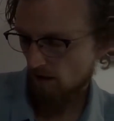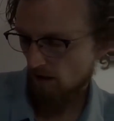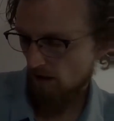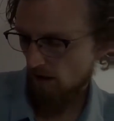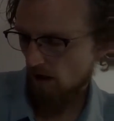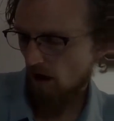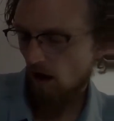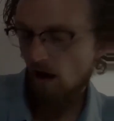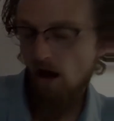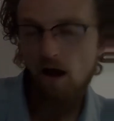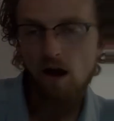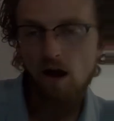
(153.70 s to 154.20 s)

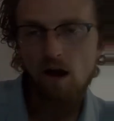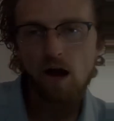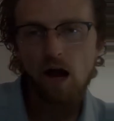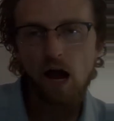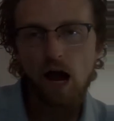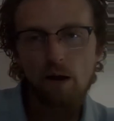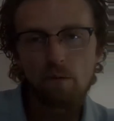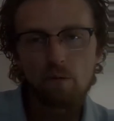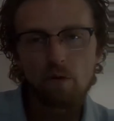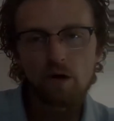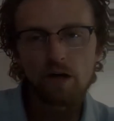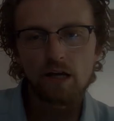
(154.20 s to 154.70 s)

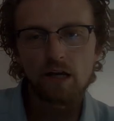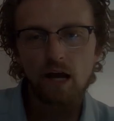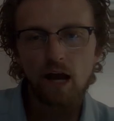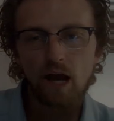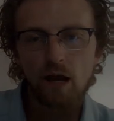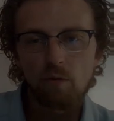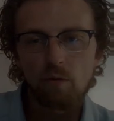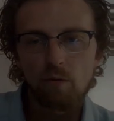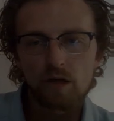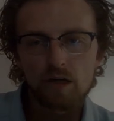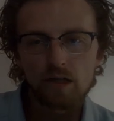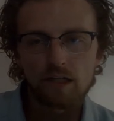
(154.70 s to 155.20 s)
I want
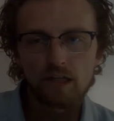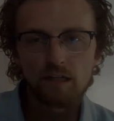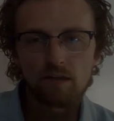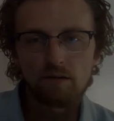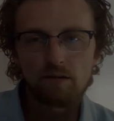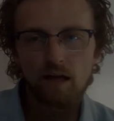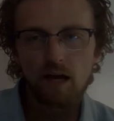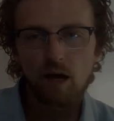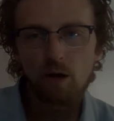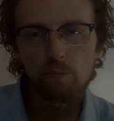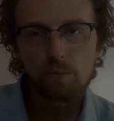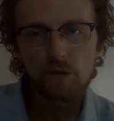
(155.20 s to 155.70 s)

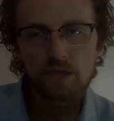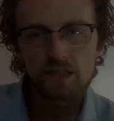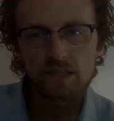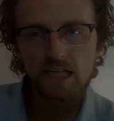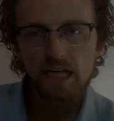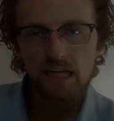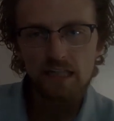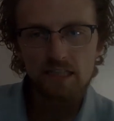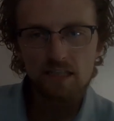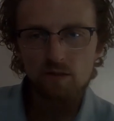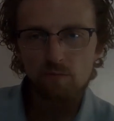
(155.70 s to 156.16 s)
to help us gain